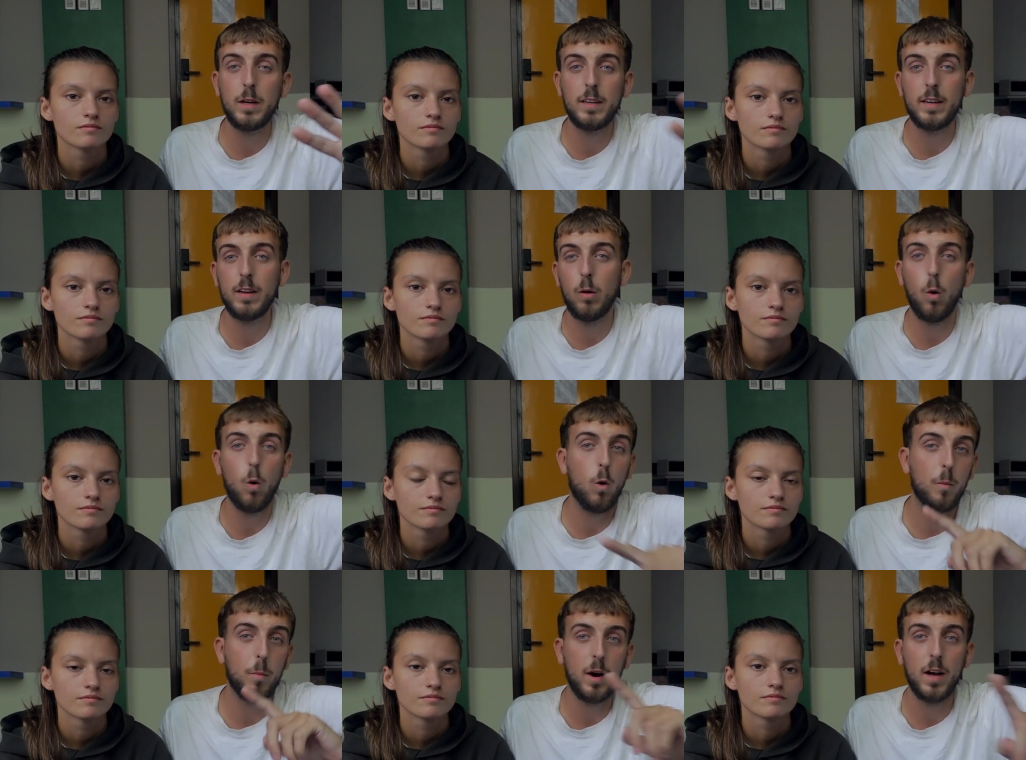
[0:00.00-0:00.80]
Speaker 1: we did it
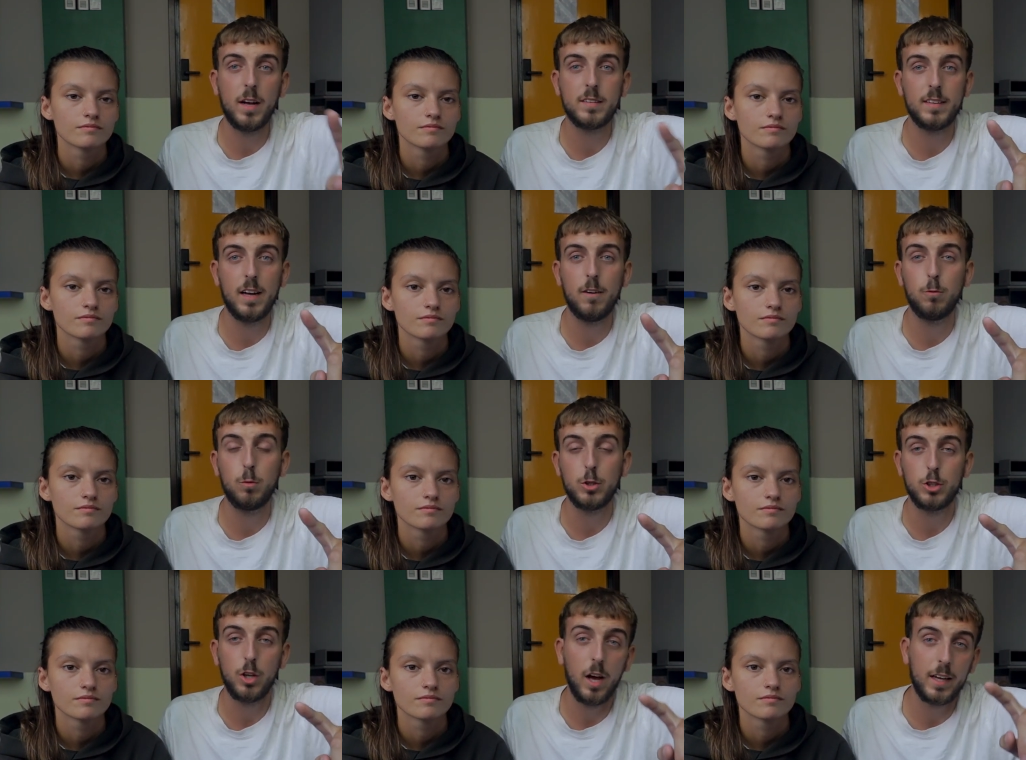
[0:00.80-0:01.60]
all by ourselves,
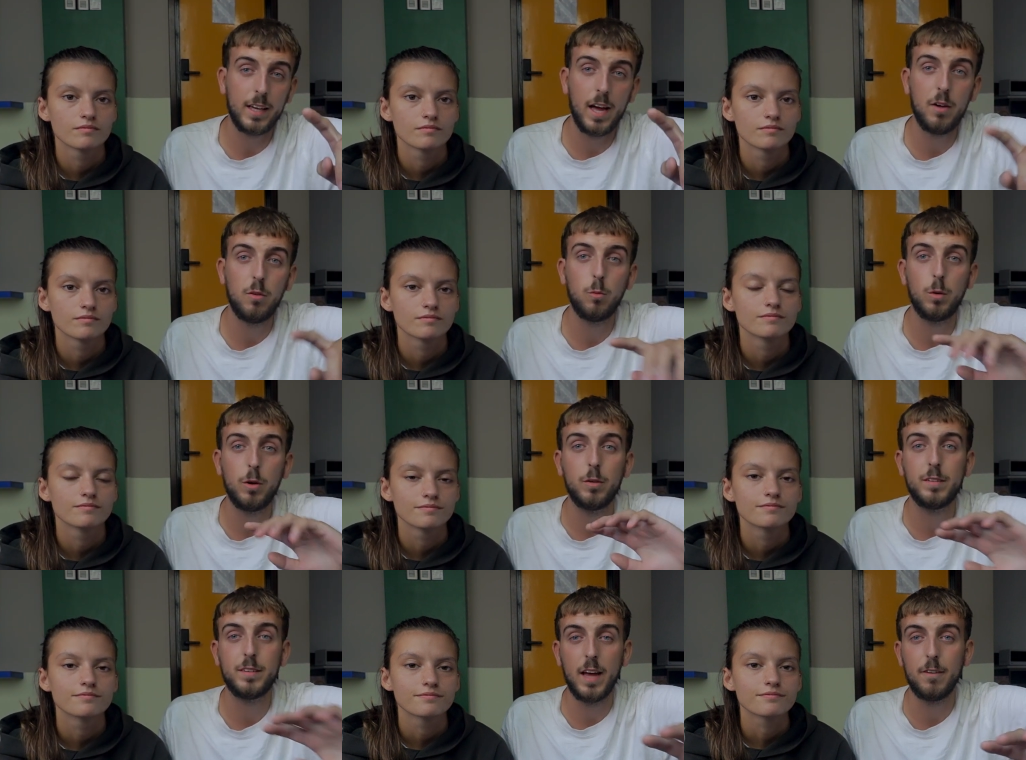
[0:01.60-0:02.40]
which again,
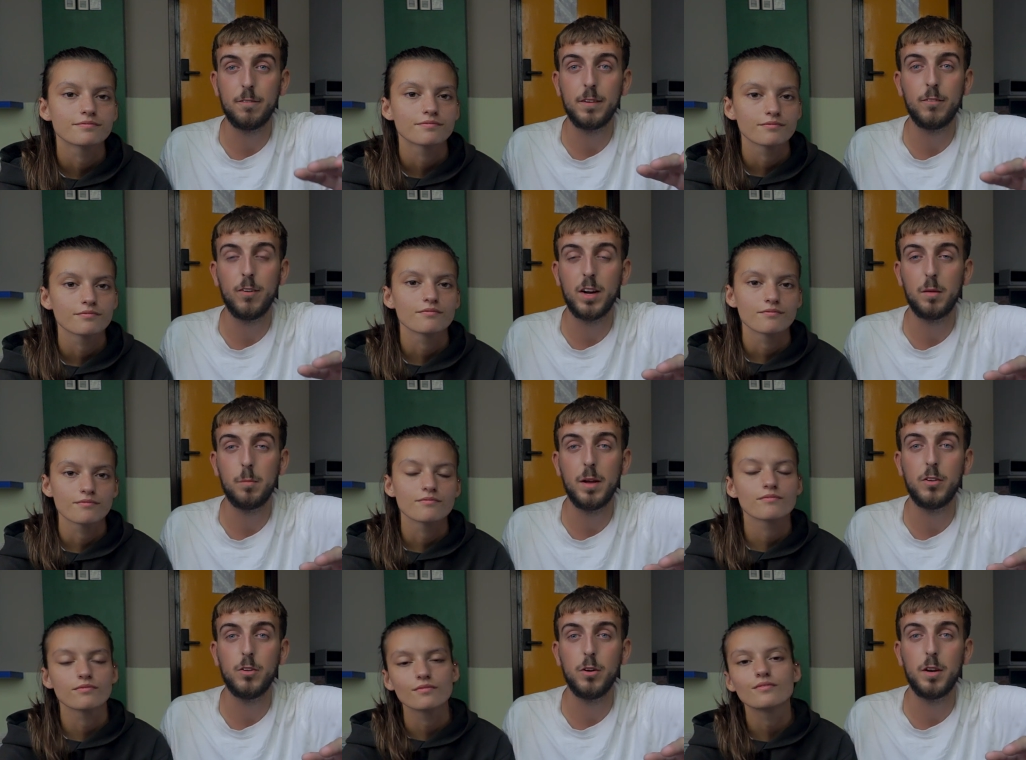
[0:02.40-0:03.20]
we would definitely
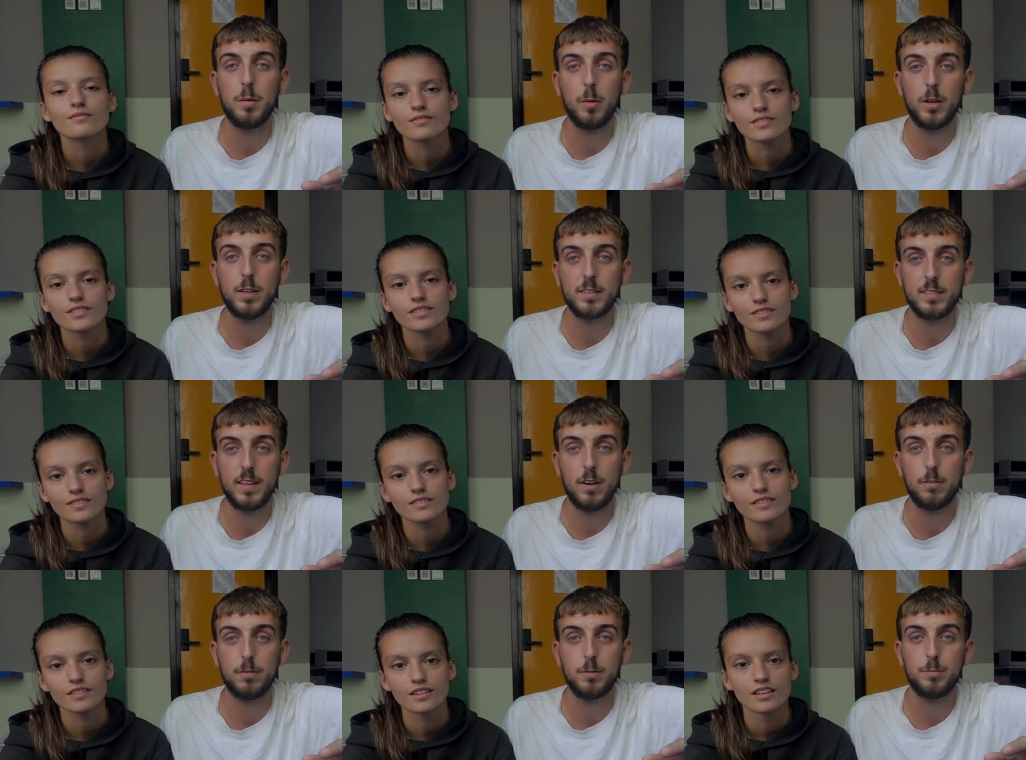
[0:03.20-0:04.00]
recommend doing it by
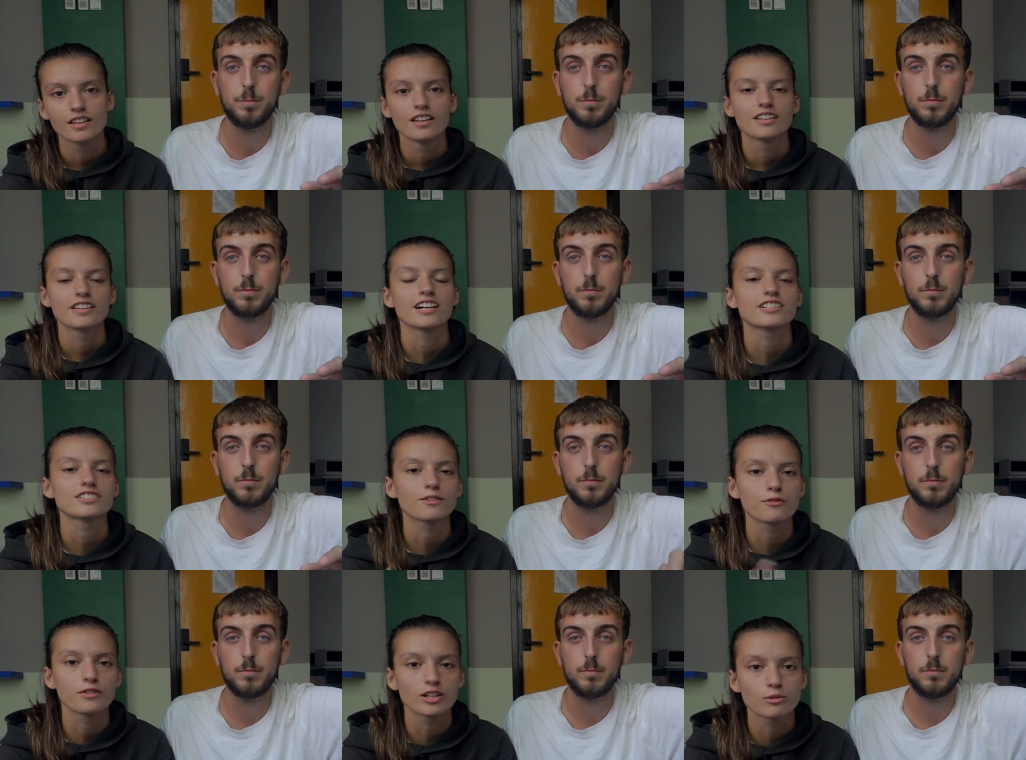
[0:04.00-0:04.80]
yourself.
Speaker 2: Yeah,
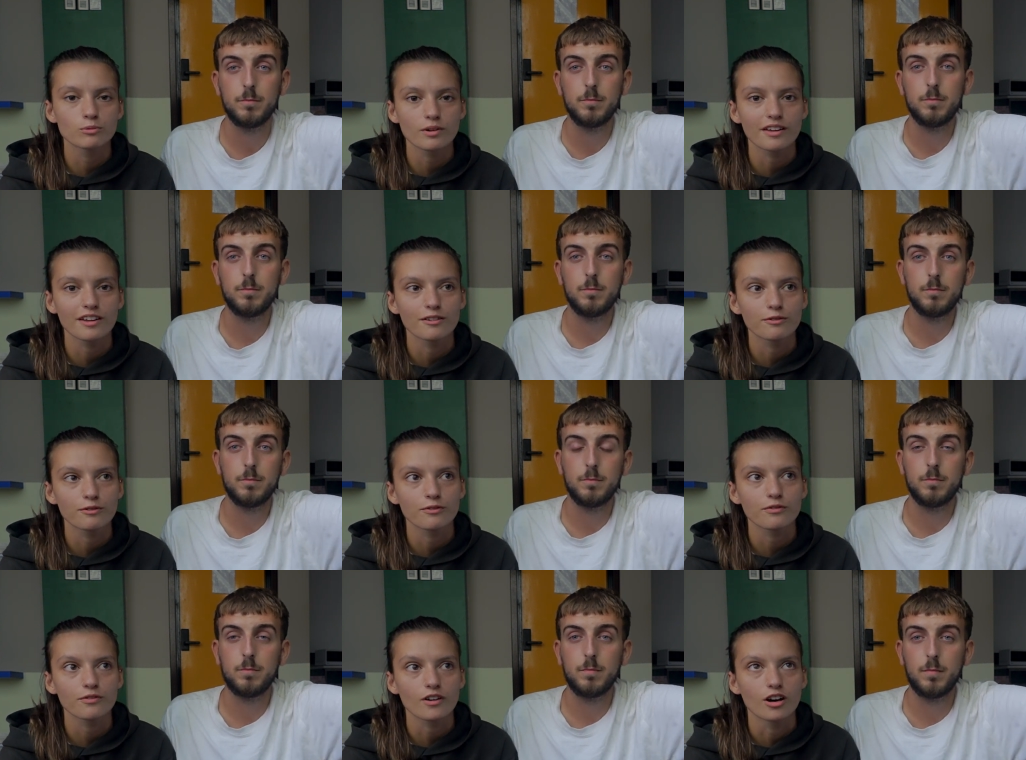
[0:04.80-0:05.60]
because the thing with
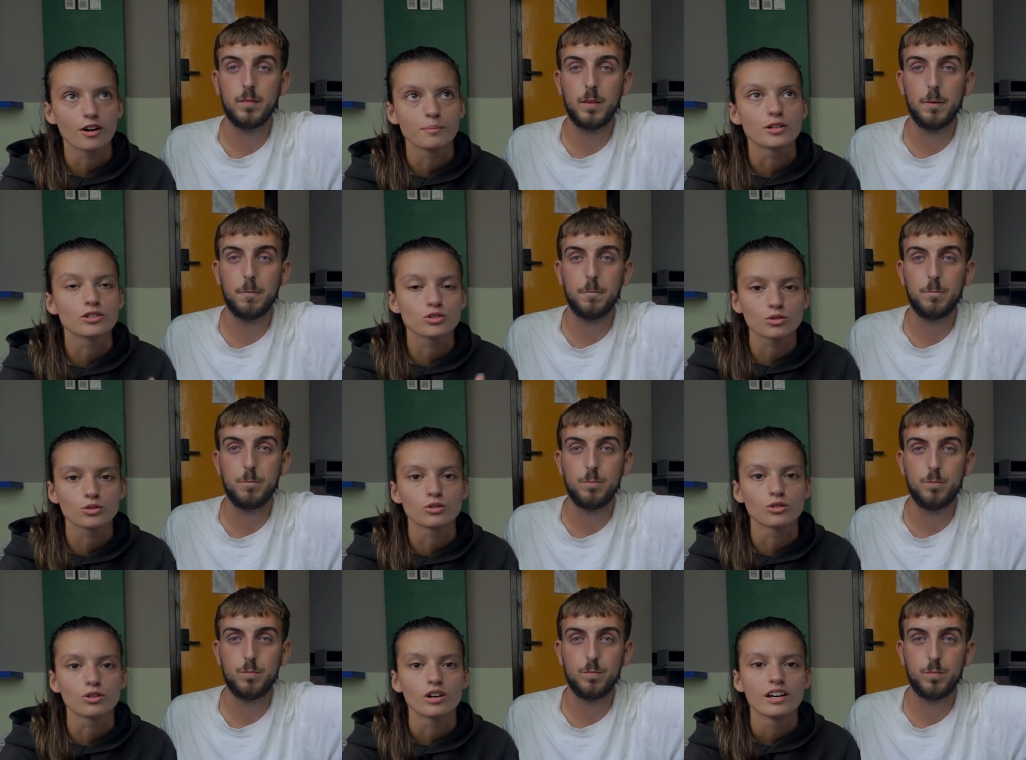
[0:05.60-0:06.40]
um, a
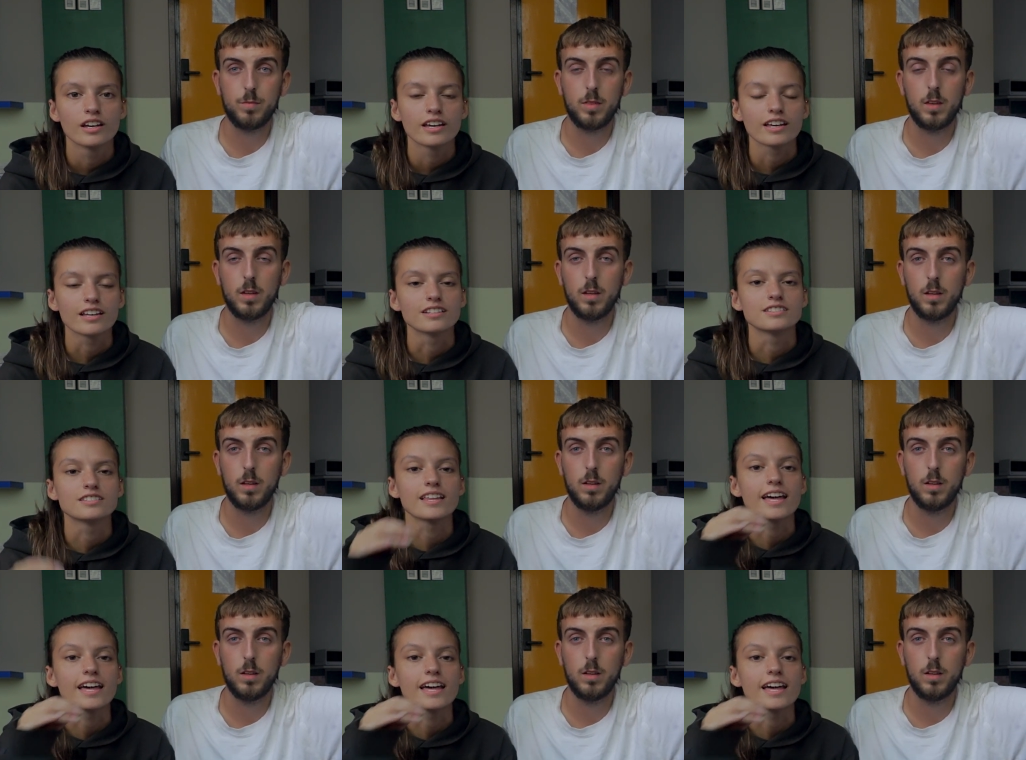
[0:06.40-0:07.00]
tour is